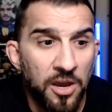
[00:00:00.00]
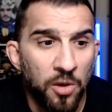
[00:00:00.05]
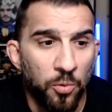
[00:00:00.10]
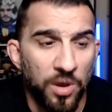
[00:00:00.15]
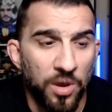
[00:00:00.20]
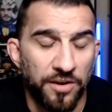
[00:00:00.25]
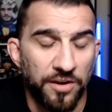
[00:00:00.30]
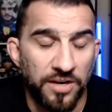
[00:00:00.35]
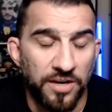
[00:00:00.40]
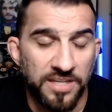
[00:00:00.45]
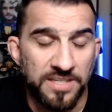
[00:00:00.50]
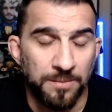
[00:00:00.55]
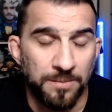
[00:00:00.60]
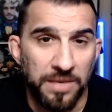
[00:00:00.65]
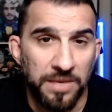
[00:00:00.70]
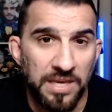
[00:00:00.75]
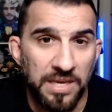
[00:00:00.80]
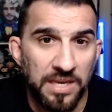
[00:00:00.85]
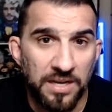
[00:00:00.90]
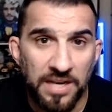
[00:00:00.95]
whether it's
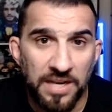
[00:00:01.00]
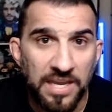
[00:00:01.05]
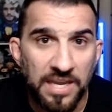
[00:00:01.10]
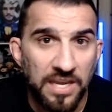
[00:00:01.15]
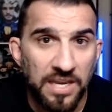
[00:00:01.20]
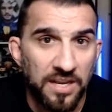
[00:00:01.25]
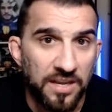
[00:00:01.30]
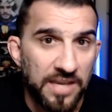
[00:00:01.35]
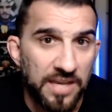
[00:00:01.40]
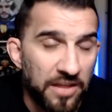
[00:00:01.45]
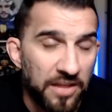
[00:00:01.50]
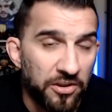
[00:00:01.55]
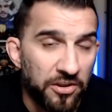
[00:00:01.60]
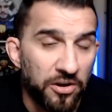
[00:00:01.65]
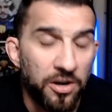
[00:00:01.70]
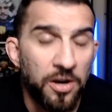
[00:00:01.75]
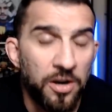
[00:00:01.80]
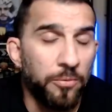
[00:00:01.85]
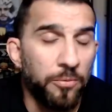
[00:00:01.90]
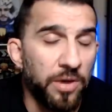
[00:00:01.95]
me and Nikki
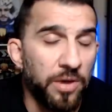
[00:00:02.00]
together,